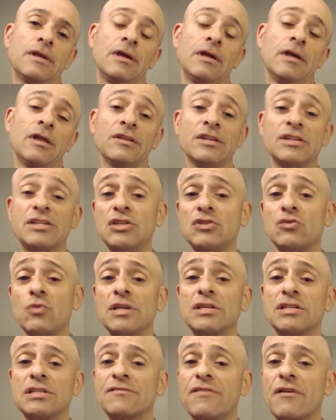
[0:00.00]
The
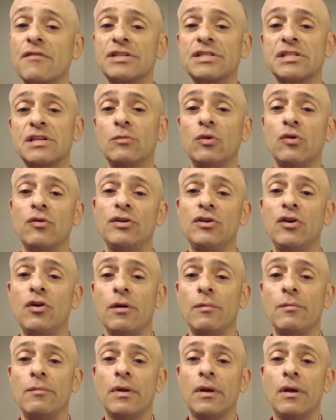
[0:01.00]
situation is very similar in
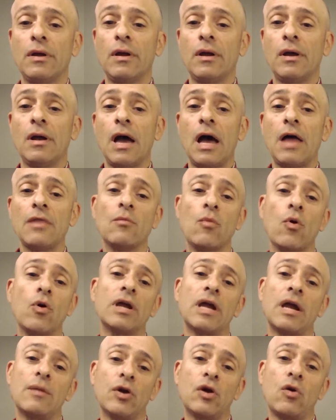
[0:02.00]
Europe. On the morning
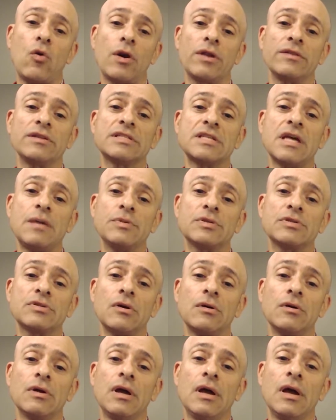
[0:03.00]
I'm recording this
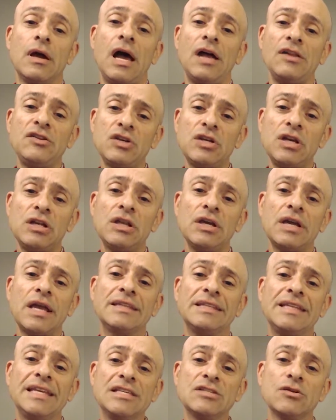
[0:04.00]
episode, I took a look at
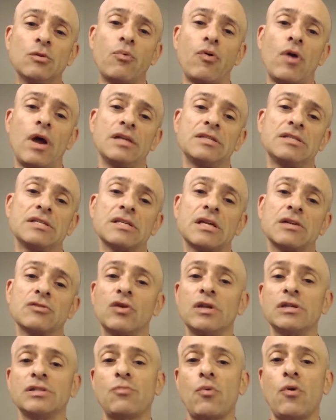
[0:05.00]
diesel prices on
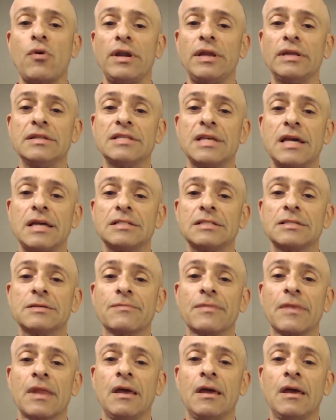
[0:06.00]
Transporeon Insights.
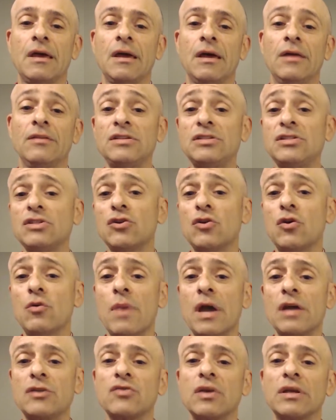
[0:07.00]
This is a new
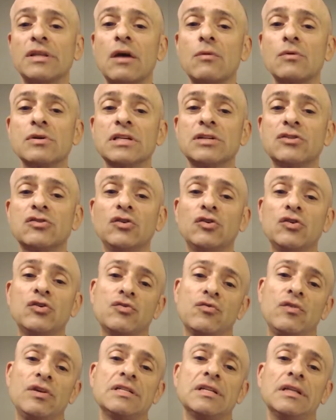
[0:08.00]
metric that was introduced
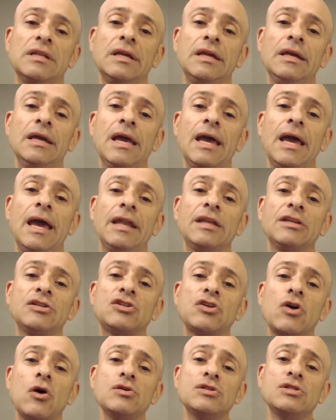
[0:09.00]
recently, and it
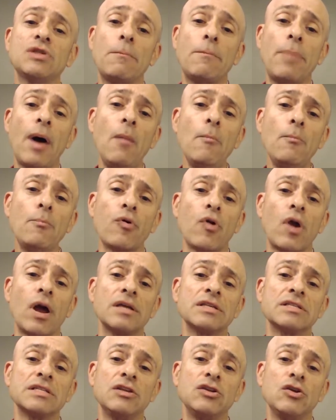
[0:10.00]
shows the pump
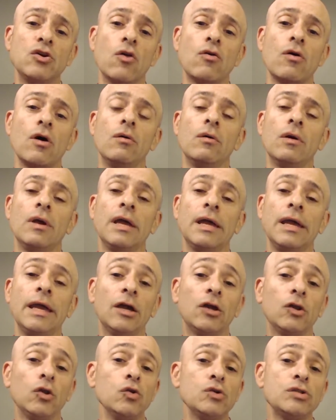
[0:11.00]
price in euro,
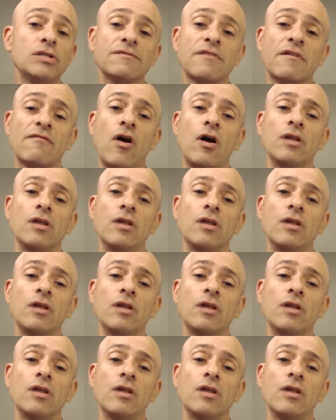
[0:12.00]
inclusive of all